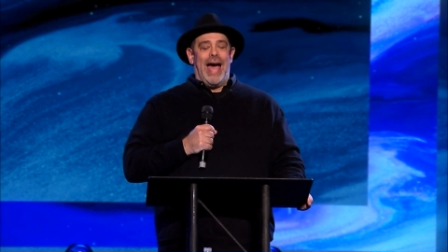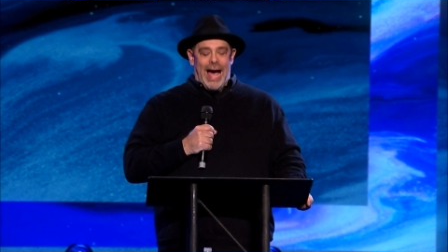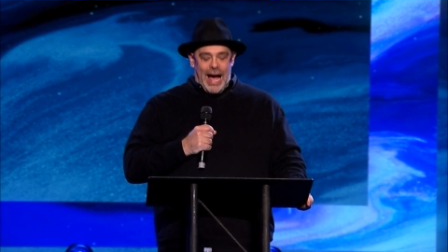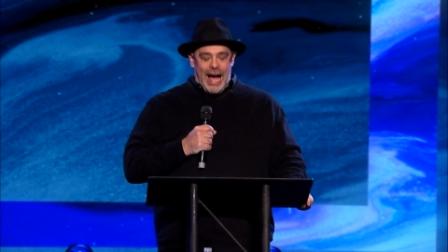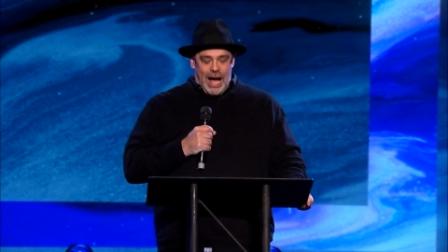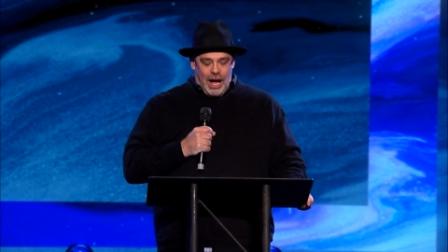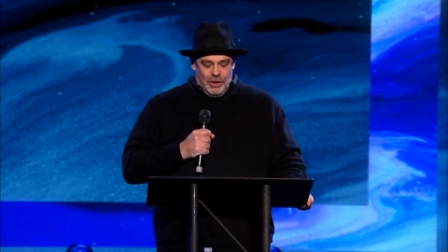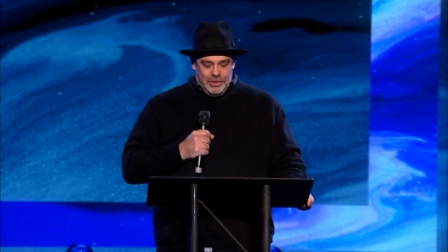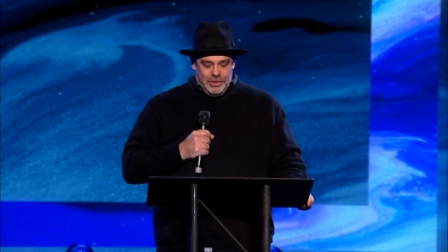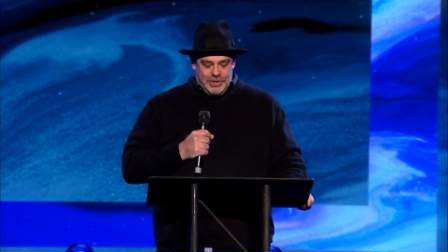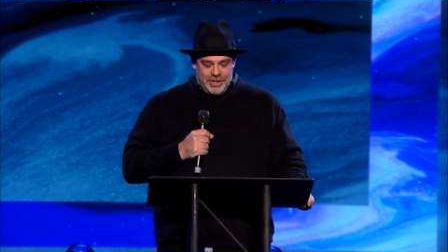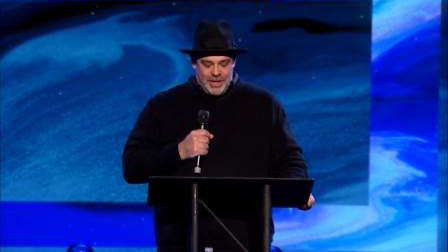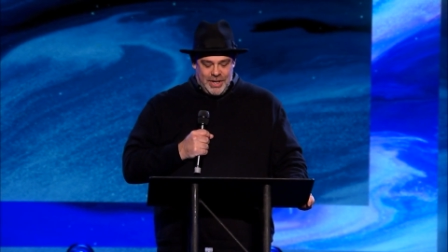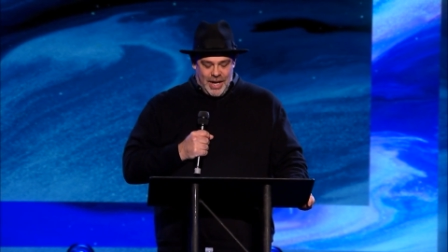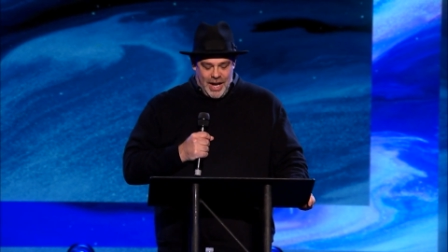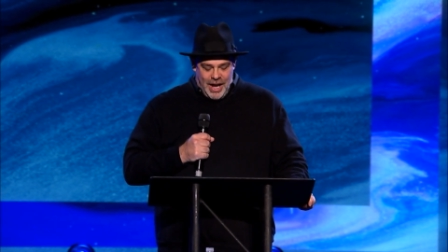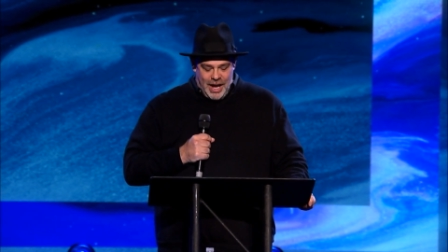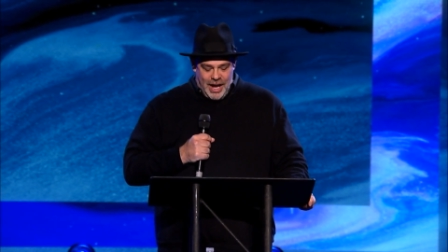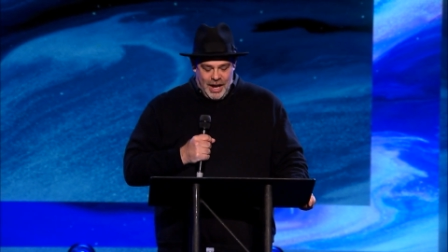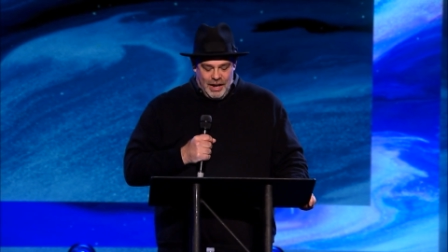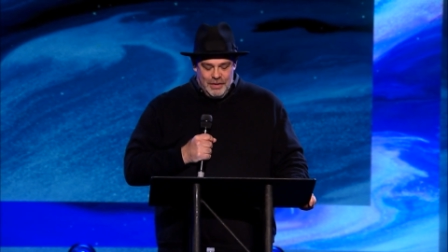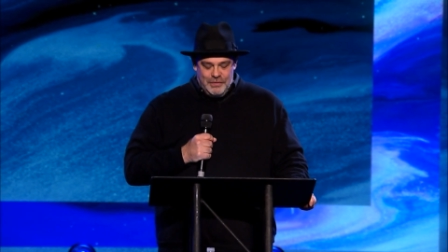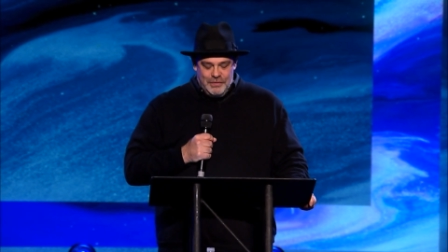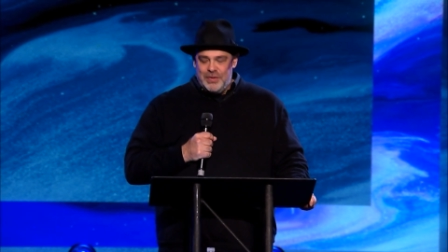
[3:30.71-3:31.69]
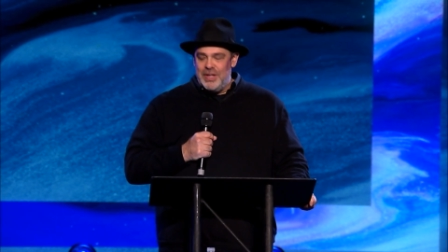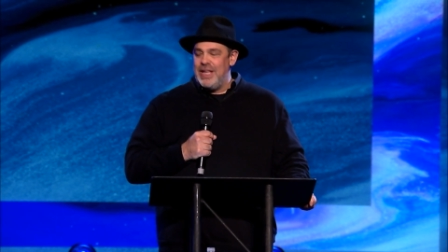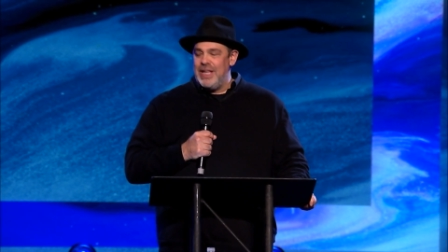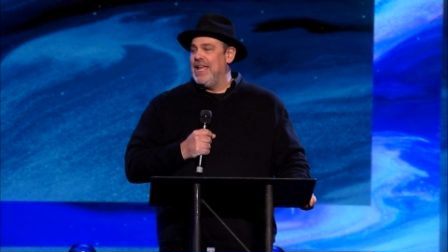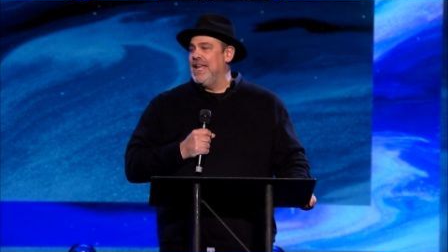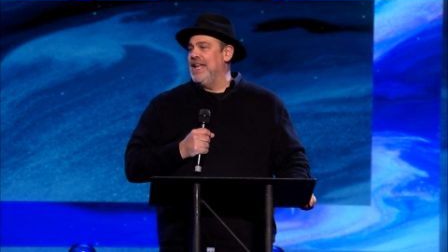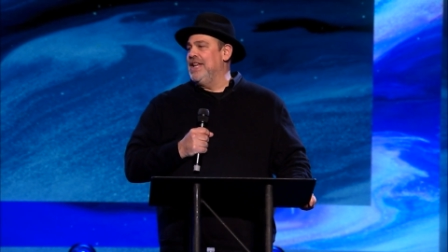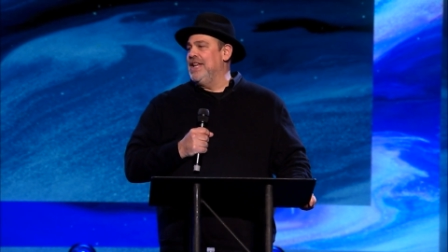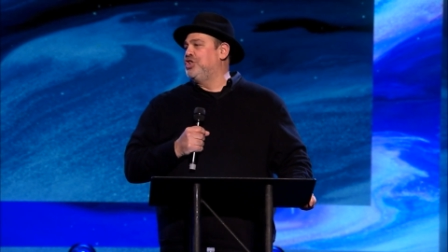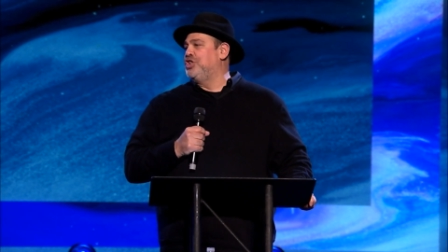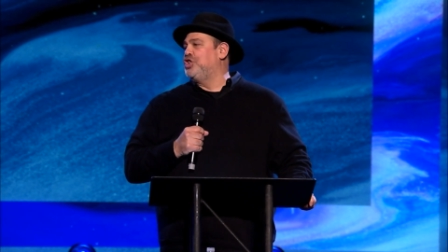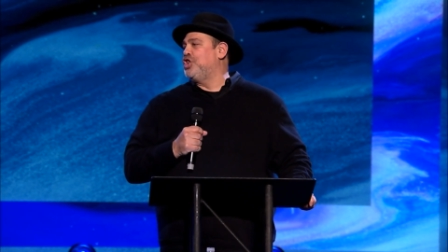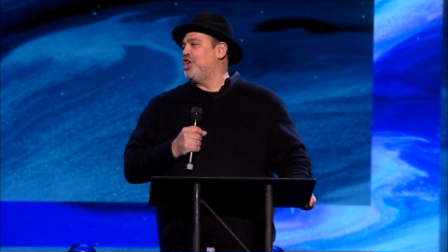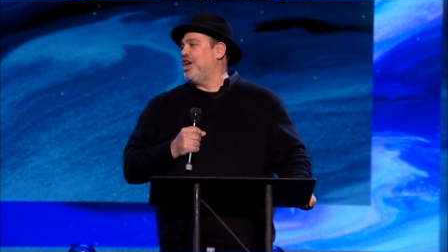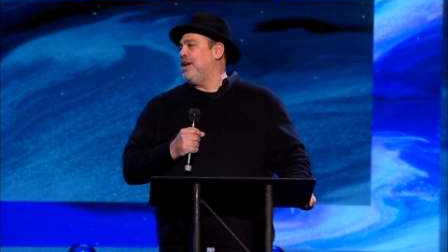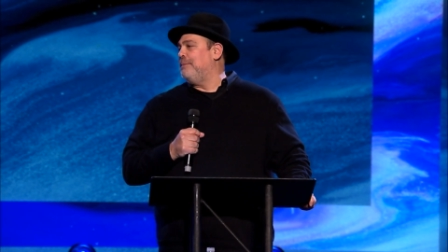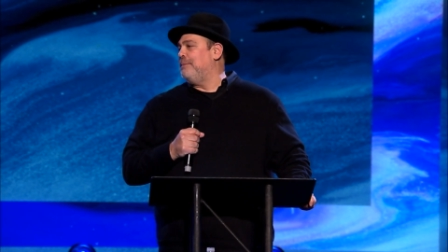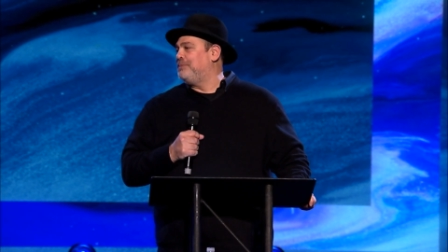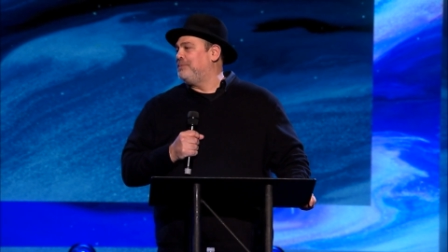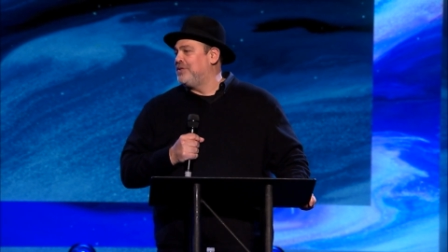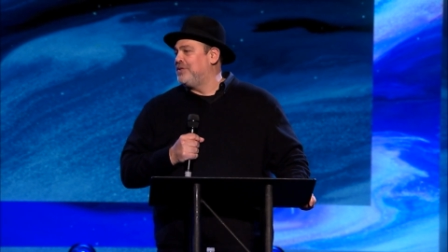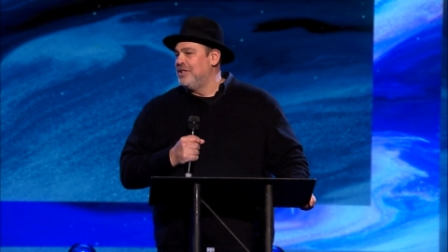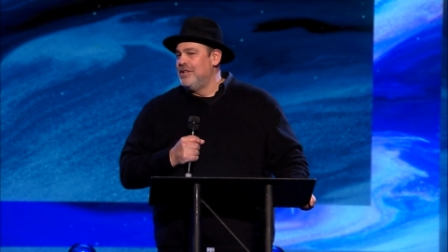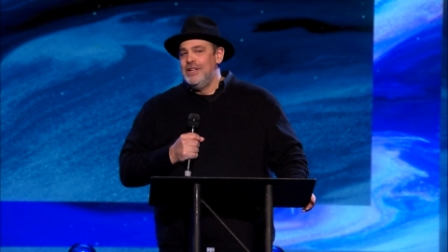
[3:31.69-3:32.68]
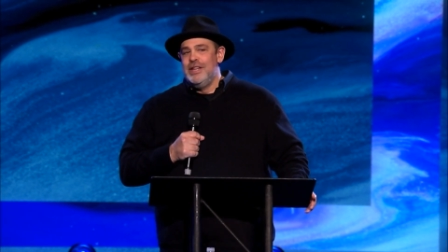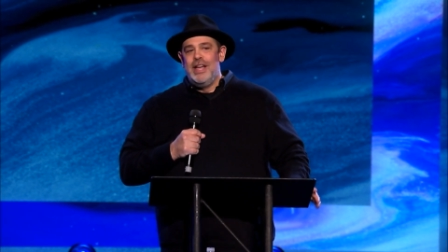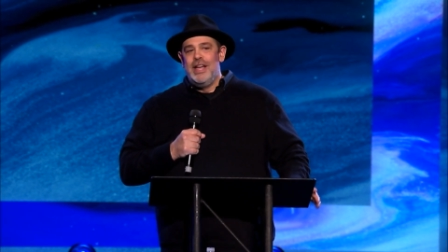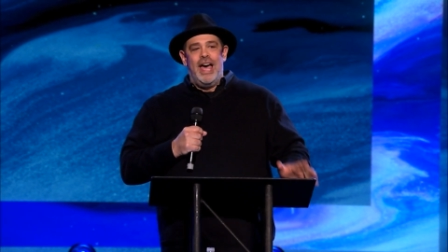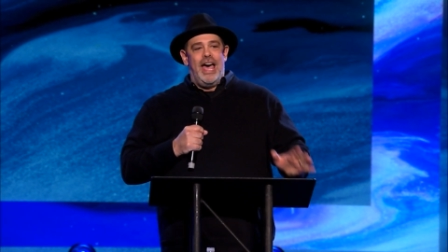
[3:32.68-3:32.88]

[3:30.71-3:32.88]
out of Egypt.